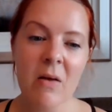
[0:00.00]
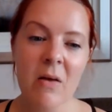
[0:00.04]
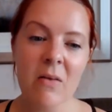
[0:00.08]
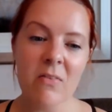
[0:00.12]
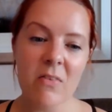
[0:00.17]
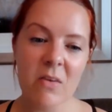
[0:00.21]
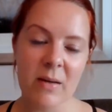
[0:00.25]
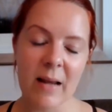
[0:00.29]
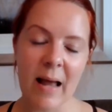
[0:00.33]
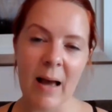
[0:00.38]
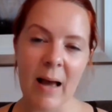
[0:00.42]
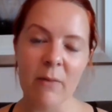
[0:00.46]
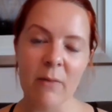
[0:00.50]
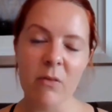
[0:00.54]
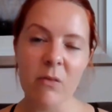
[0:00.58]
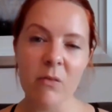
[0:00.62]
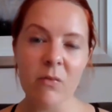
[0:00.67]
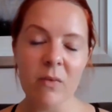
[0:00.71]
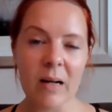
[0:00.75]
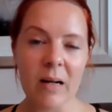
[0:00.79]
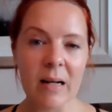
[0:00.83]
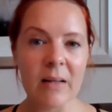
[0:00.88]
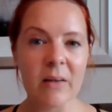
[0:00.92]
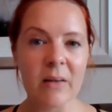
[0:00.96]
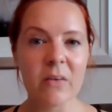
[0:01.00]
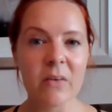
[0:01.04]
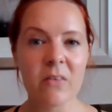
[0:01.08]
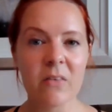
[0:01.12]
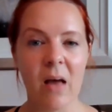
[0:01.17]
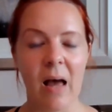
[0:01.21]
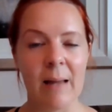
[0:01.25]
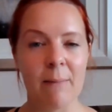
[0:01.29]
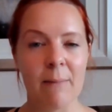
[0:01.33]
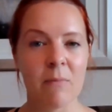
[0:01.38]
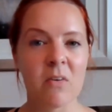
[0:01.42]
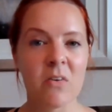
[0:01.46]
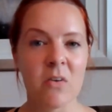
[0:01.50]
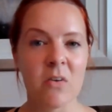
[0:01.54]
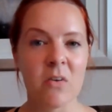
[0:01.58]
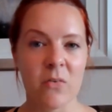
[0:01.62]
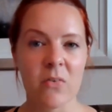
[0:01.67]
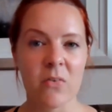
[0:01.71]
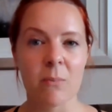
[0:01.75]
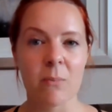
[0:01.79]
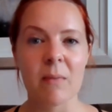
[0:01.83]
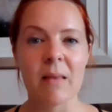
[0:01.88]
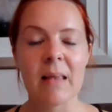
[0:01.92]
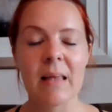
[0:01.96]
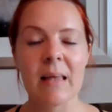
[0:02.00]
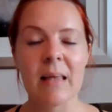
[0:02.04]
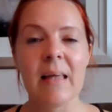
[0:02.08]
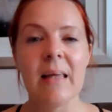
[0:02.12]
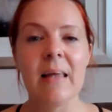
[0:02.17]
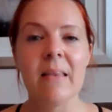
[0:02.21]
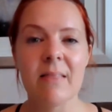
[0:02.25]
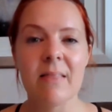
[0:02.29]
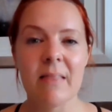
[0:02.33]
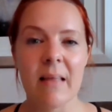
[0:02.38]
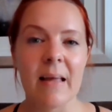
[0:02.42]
So now's a really good time to do some key